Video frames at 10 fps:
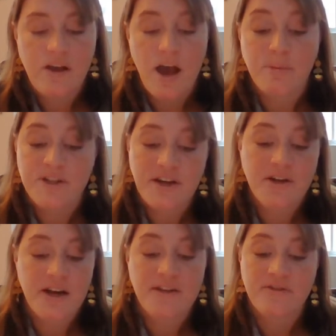I wish I
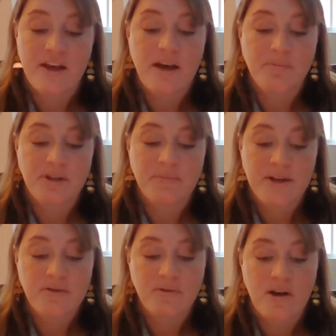could answer that, but it's
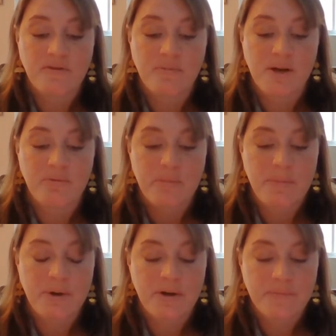been too long for me to
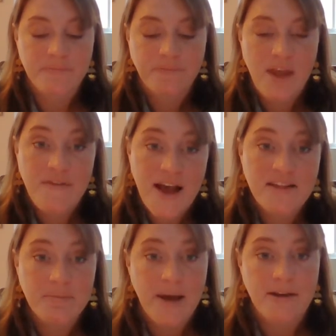remember. "I've
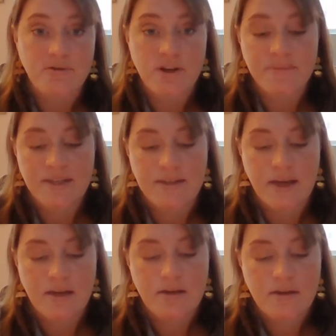had some bad dreams," I say.